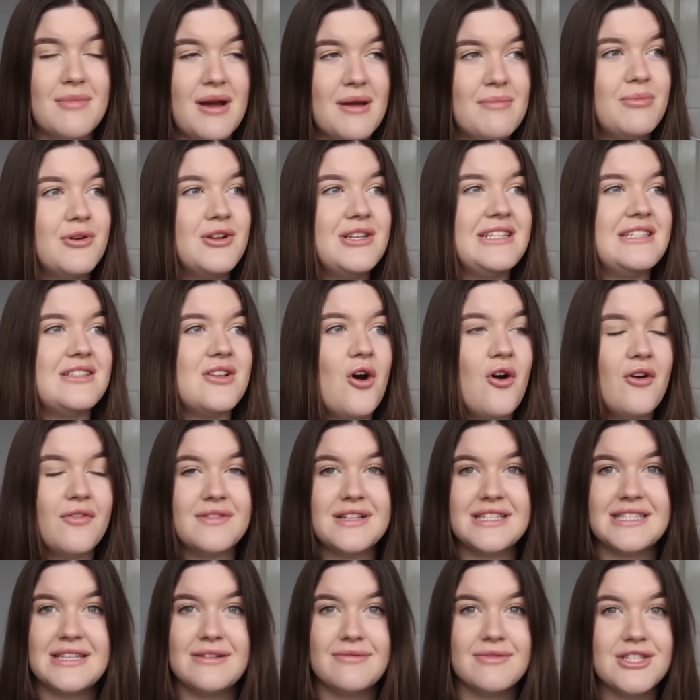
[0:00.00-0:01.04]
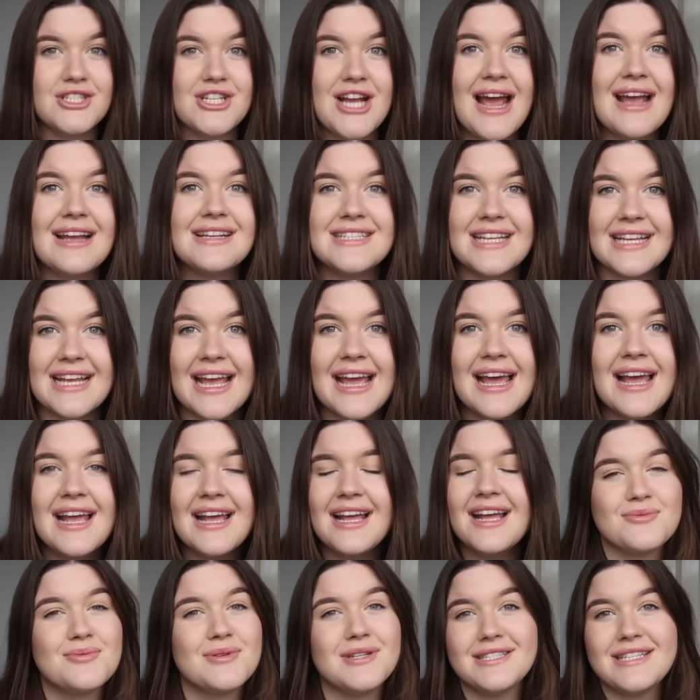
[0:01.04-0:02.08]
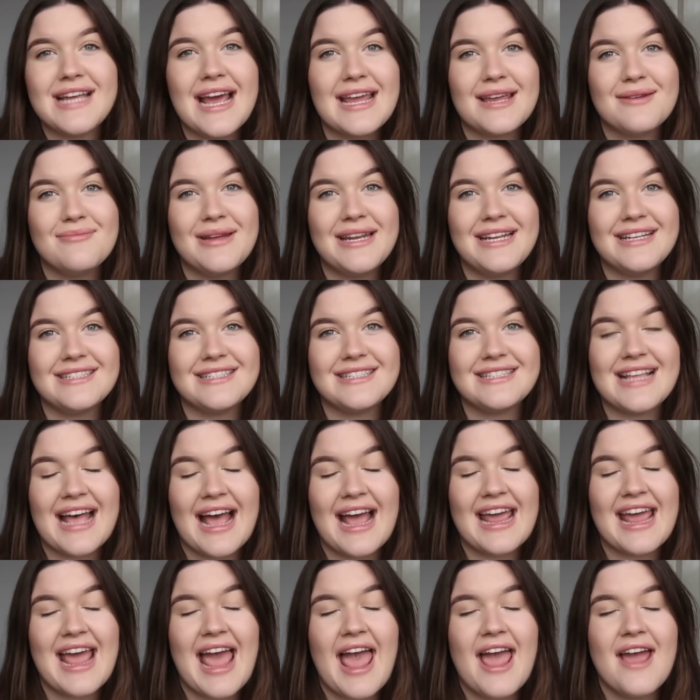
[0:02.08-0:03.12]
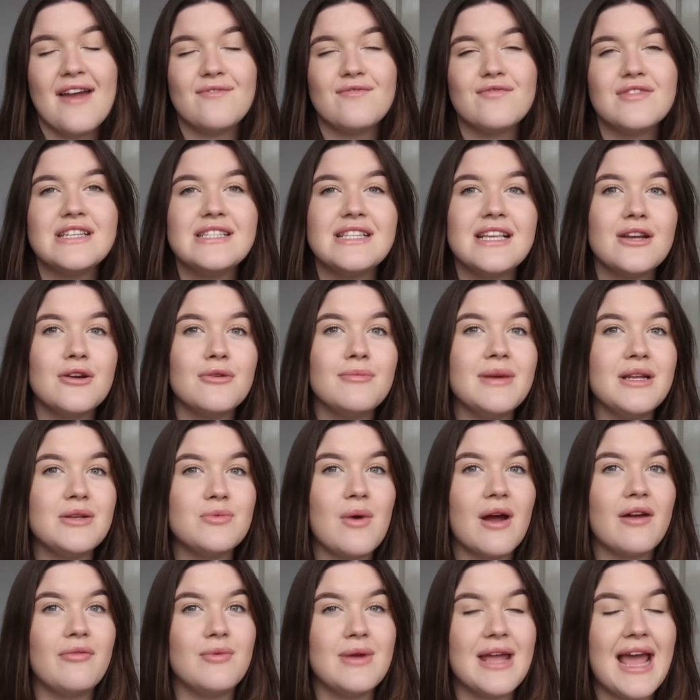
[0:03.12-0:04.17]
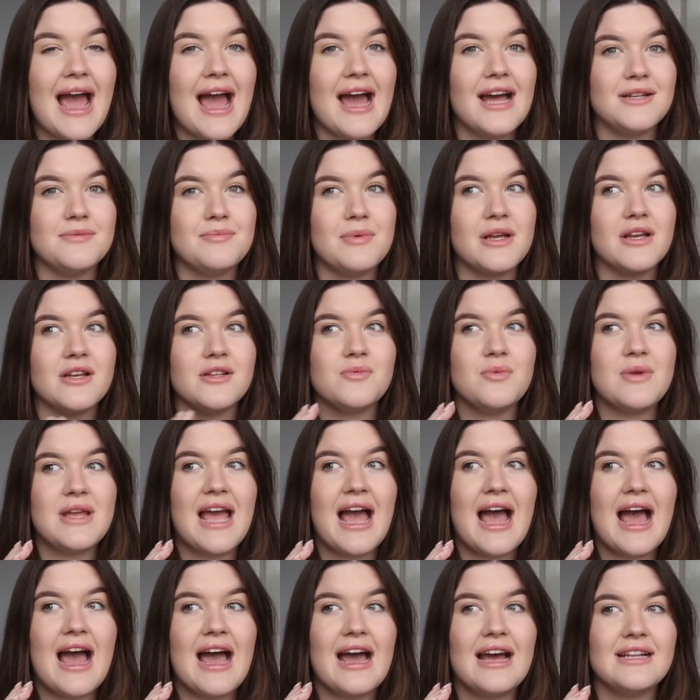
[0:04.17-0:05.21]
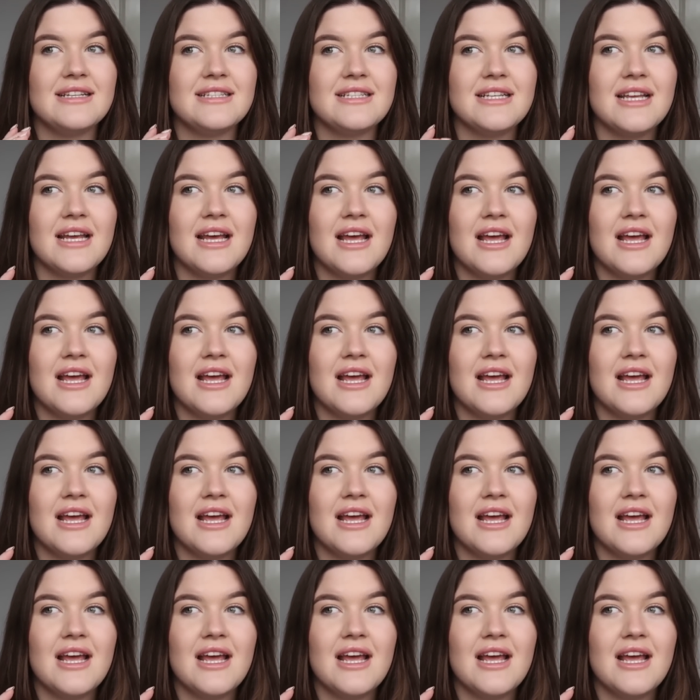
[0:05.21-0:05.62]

My body's obviously rejecting it. I just want to take a minute to say, every single midwife we had, because we had